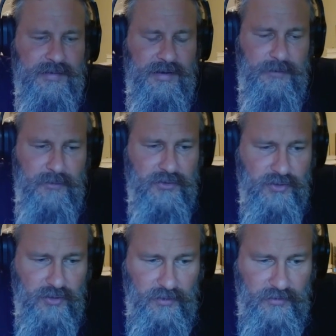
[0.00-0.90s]
and scientific
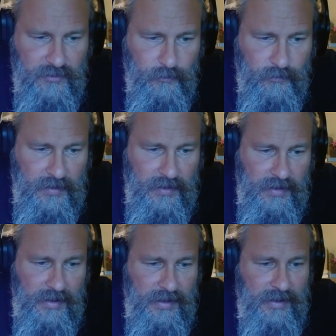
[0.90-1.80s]
journalism
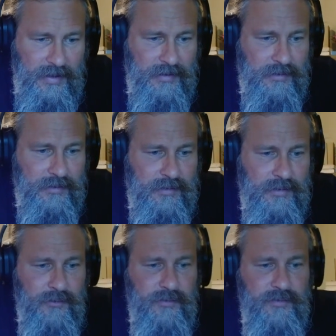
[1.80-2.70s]
and
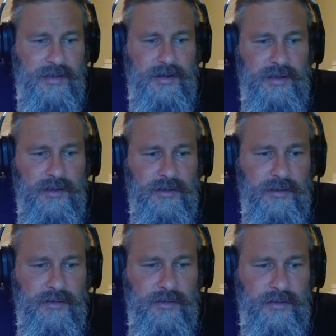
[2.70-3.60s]

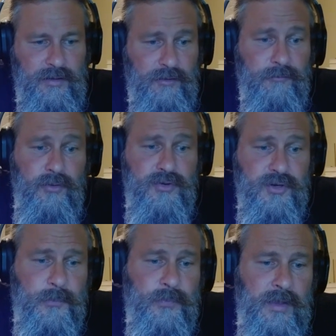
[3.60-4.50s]
understanding in the
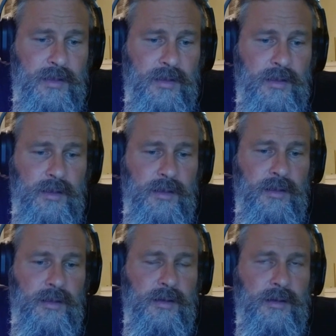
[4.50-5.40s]
future.
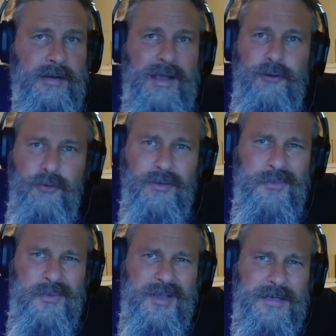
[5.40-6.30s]
Now, if
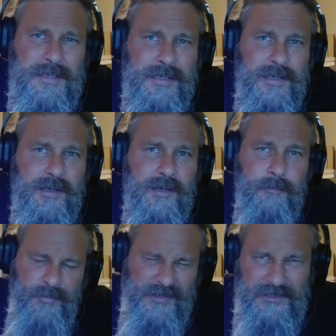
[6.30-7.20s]
only we could
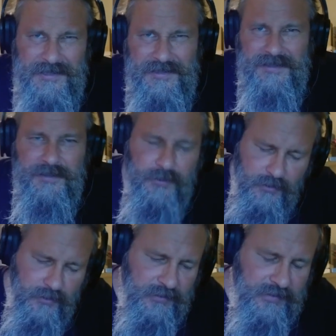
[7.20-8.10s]
build on this and
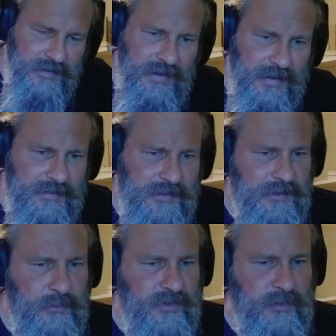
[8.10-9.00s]
turn science
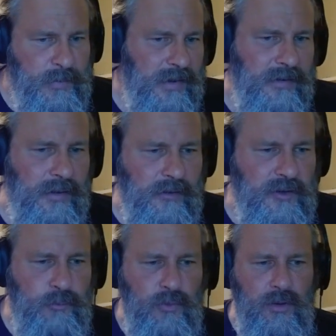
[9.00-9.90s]
into a spectator
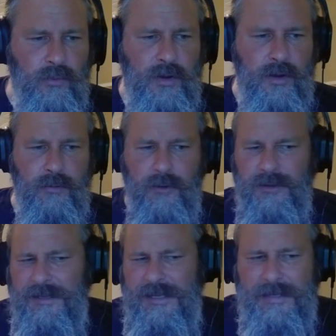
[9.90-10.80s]
sport where
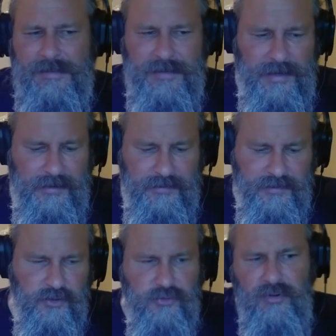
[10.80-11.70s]
lead
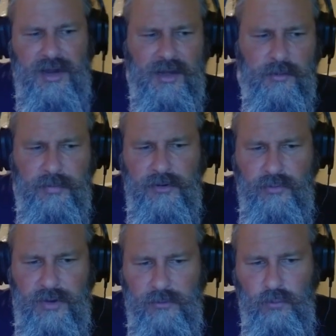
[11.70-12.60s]
scientists are traded
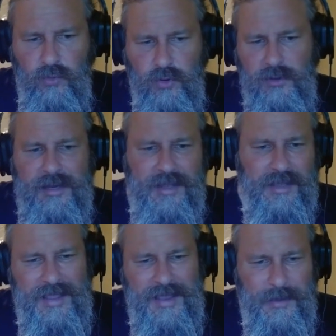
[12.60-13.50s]
between
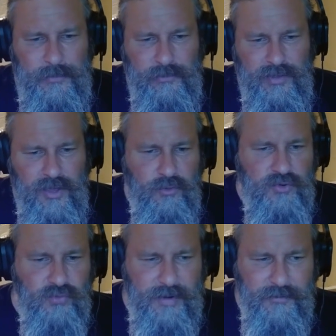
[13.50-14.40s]
world-leading labs with
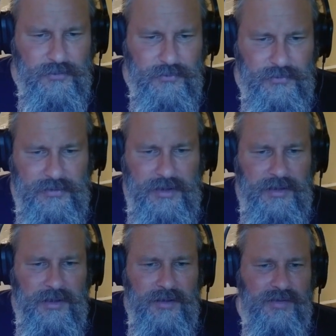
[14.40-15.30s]
huge revenues
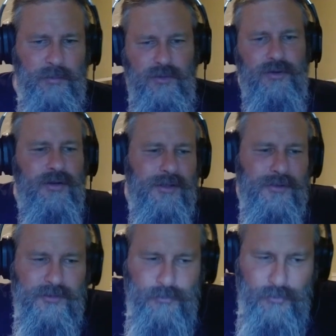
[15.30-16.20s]
similar to
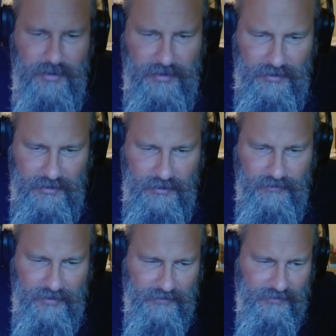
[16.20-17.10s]
other sporting
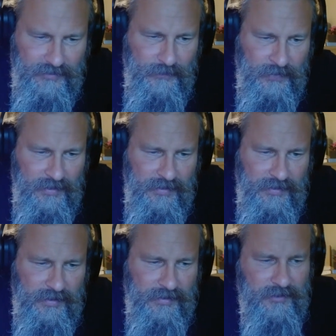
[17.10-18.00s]
events,
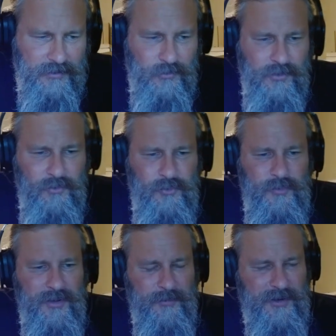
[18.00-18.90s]
I think the world would
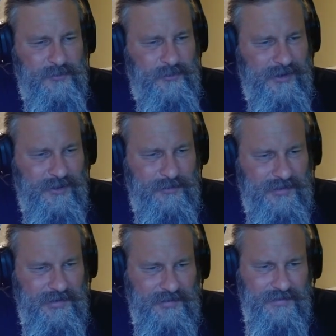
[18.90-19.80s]
be a much better
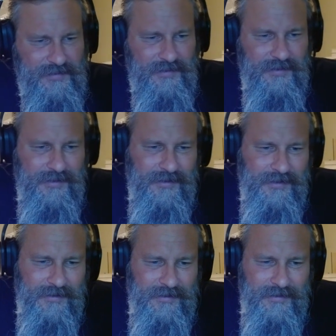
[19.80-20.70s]
place.
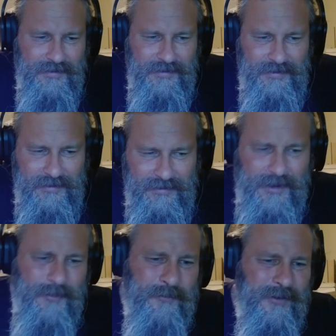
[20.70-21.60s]
In
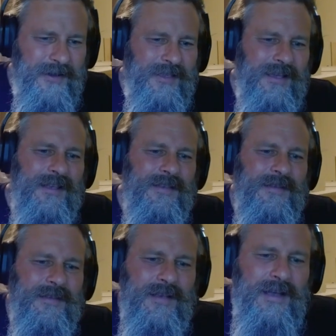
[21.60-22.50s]
coming
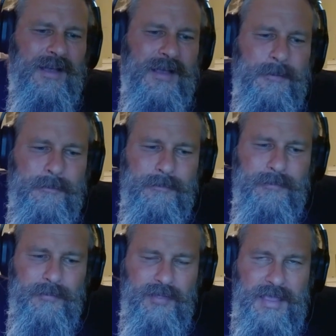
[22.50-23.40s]
podcasts,
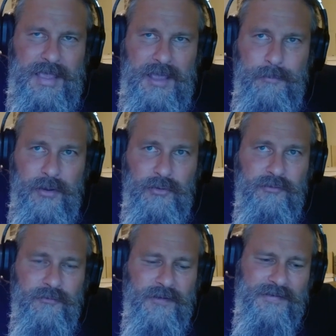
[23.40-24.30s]
I'm thinking about
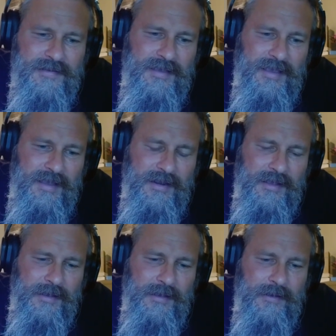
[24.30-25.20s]

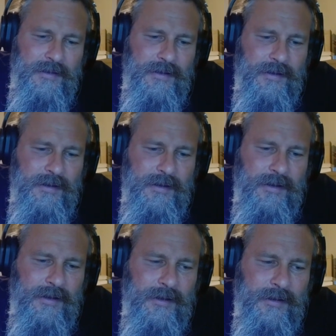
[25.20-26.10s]
investigating
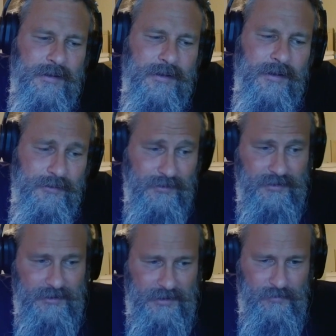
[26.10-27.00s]
other
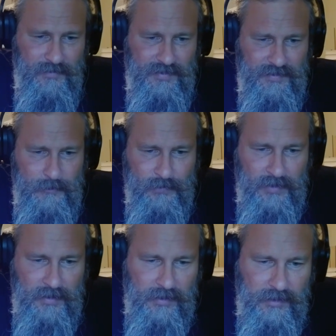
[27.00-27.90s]
claims
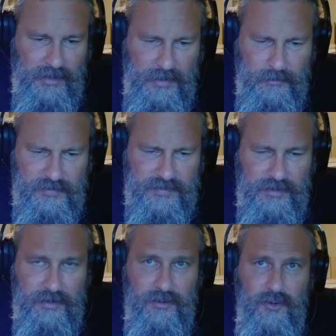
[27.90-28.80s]

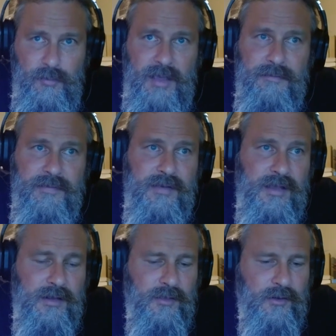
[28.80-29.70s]
you may have
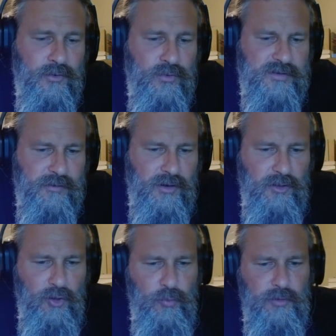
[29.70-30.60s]
seen in the news of a
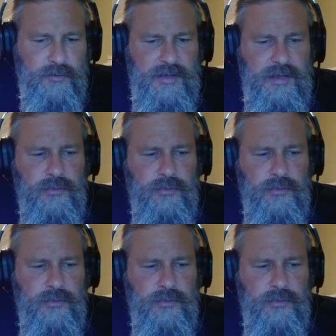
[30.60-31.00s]
global